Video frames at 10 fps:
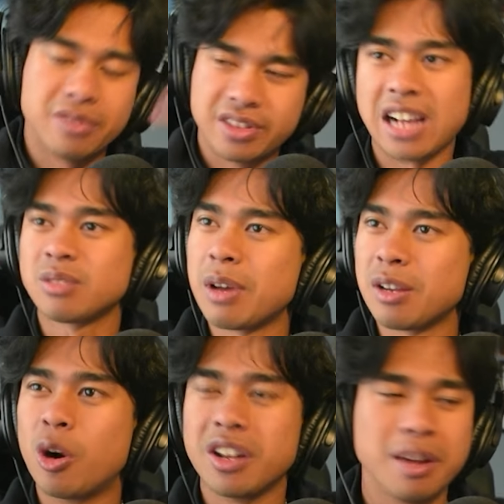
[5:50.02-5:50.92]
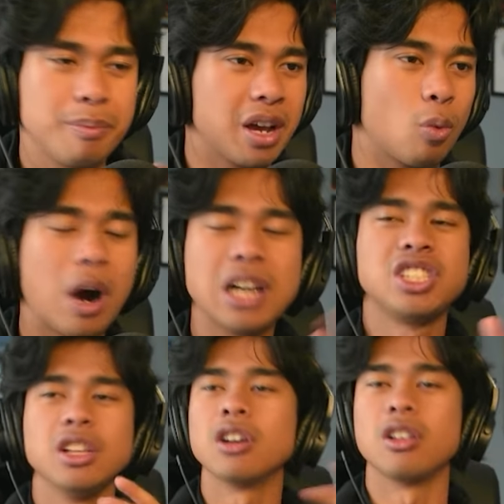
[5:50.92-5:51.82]
That's my one nitpick. Why does
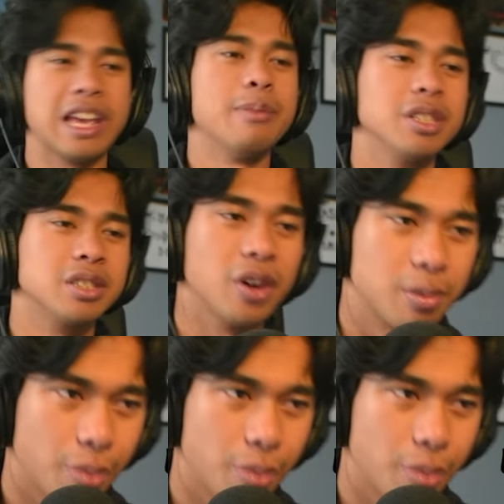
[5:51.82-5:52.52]
she look lame as fuck,